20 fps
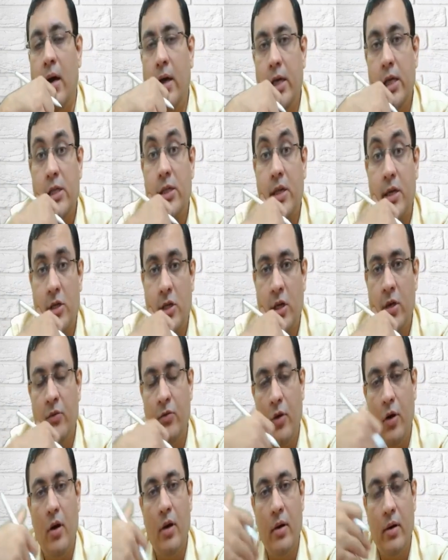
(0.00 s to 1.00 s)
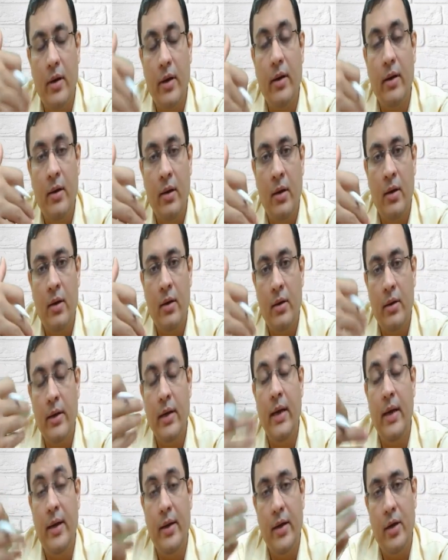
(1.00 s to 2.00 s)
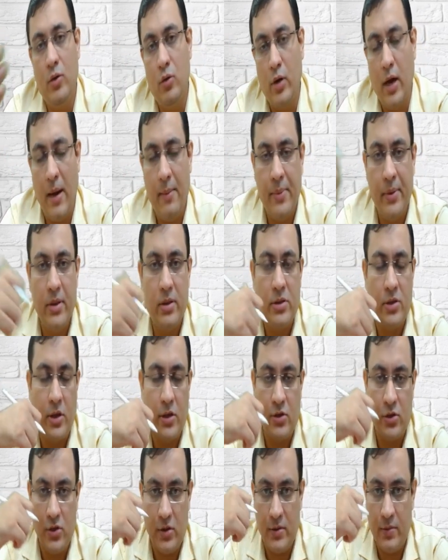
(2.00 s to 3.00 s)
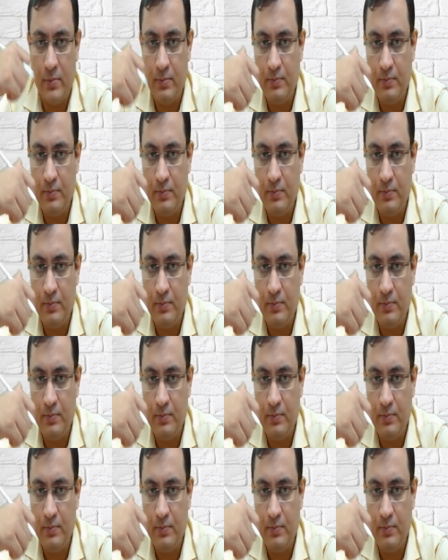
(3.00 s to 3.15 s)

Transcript: discussion for related to capital structure.